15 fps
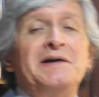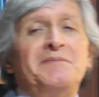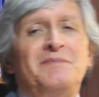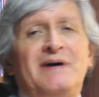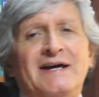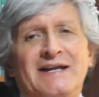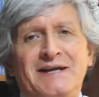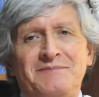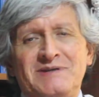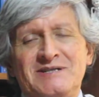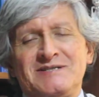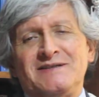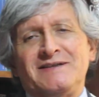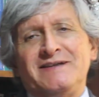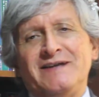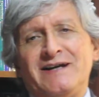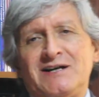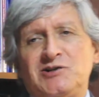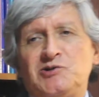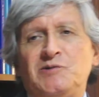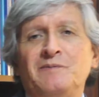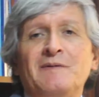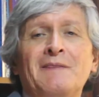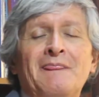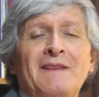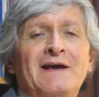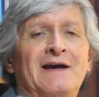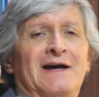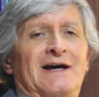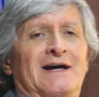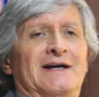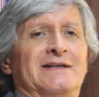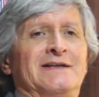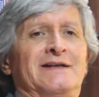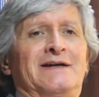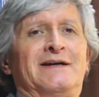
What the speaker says: My name is Santiago, and